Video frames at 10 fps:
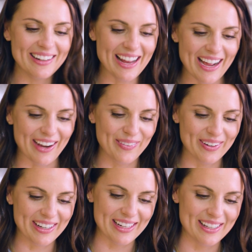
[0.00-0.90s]
Now
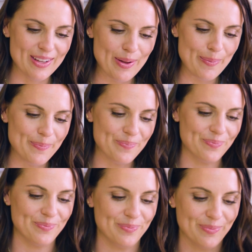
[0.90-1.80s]
we're gonna
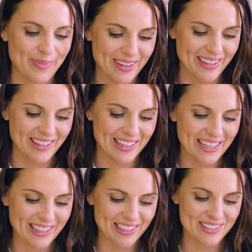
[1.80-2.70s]

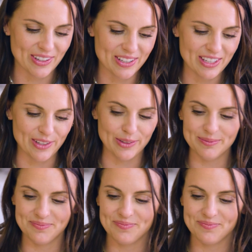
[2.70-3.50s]
get these all cute.